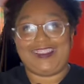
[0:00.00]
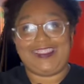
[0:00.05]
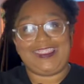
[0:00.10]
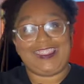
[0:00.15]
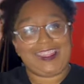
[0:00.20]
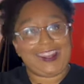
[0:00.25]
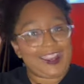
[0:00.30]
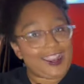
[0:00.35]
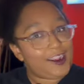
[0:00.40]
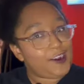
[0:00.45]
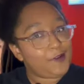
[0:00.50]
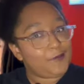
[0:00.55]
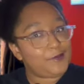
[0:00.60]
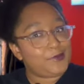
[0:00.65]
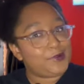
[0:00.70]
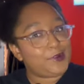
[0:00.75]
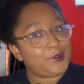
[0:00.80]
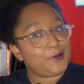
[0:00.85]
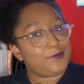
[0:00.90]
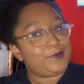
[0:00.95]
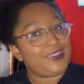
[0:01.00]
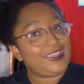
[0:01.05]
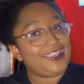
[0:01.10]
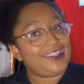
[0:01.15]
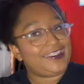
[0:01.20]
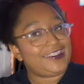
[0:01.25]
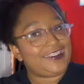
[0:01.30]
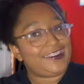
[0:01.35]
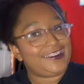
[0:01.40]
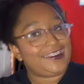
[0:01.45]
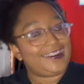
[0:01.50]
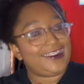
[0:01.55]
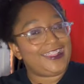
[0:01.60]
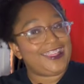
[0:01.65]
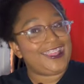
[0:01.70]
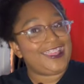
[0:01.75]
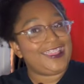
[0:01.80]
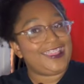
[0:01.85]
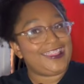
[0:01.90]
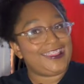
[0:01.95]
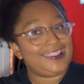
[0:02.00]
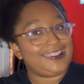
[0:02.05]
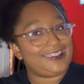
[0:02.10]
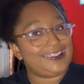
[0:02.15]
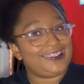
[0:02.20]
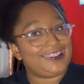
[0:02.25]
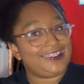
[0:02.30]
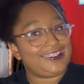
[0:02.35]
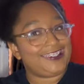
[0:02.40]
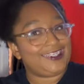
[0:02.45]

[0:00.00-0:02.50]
that our boy Peter had